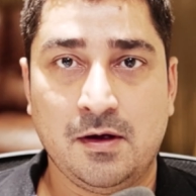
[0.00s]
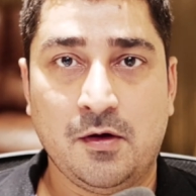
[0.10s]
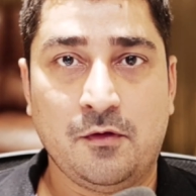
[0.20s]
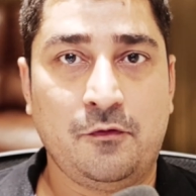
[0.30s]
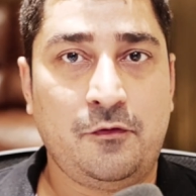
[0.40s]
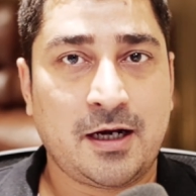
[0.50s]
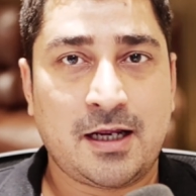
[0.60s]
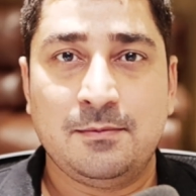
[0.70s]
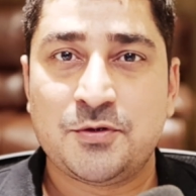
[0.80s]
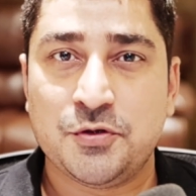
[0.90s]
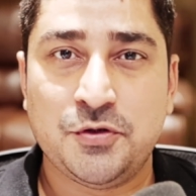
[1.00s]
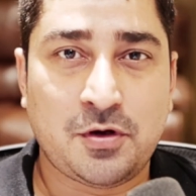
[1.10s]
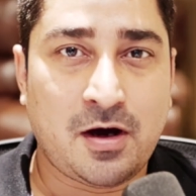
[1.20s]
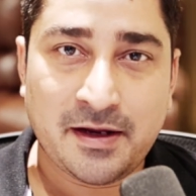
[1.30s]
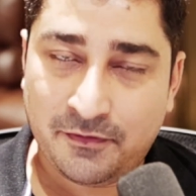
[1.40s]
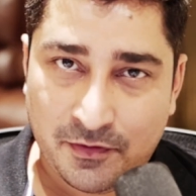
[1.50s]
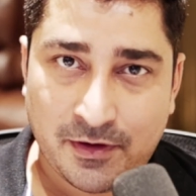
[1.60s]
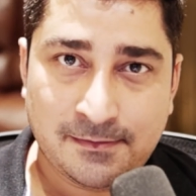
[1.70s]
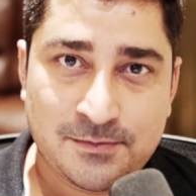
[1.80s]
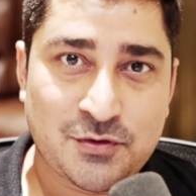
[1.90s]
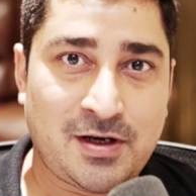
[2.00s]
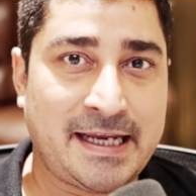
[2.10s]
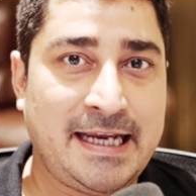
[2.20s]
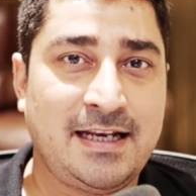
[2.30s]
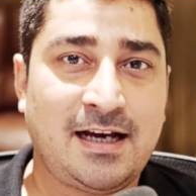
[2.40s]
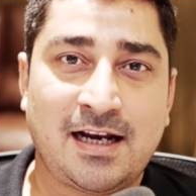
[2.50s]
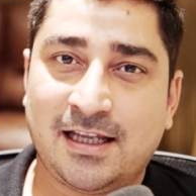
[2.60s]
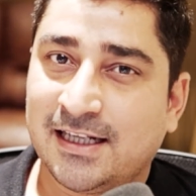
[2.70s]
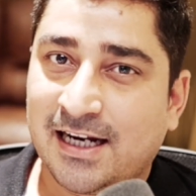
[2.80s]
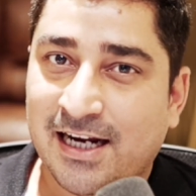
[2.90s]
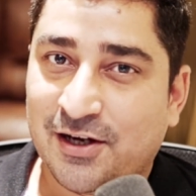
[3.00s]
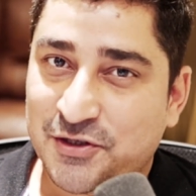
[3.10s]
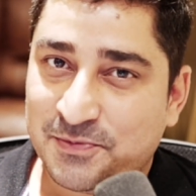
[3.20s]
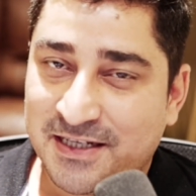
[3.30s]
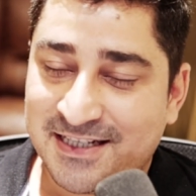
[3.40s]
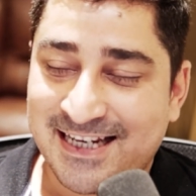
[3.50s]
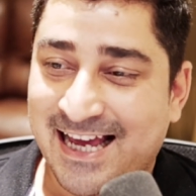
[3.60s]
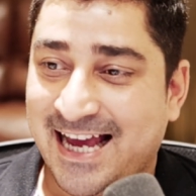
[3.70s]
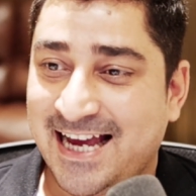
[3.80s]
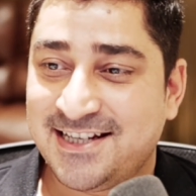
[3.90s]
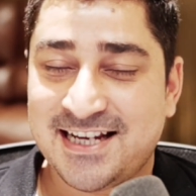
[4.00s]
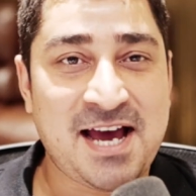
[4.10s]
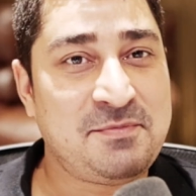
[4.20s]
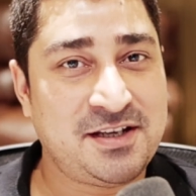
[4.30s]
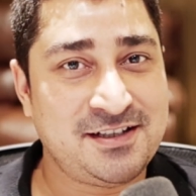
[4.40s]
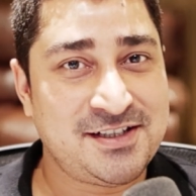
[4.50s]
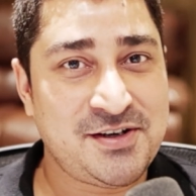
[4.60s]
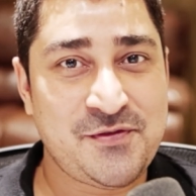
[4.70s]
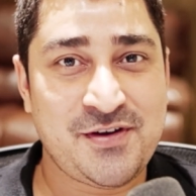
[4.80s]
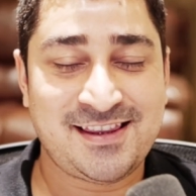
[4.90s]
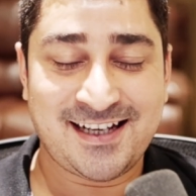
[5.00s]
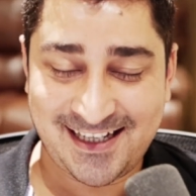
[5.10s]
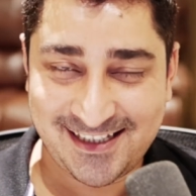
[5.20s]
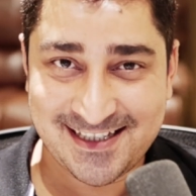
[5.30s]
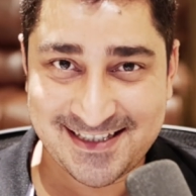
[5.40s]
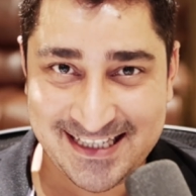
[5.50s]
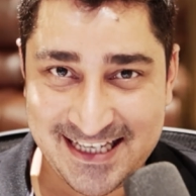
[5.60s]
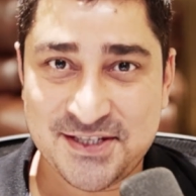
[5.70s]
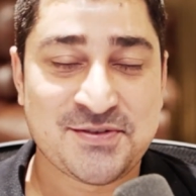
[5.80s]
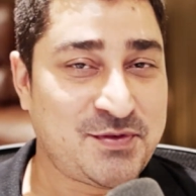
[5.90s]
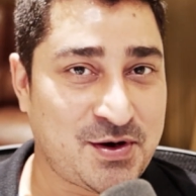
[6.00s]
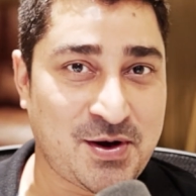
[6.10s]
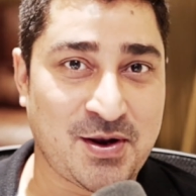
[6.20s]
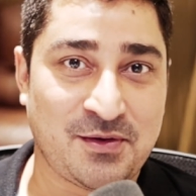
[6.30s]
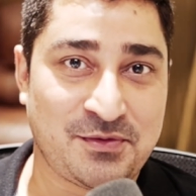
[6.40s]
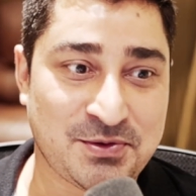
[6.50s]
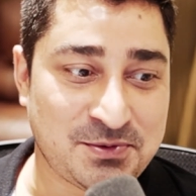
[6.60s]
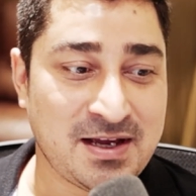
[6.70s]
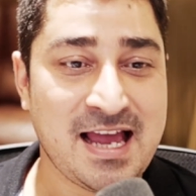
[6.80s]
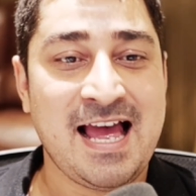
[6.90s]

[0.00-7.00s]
Welcome to Euron, everyone. So, again, another announcement, and I'm here with another series for all of you.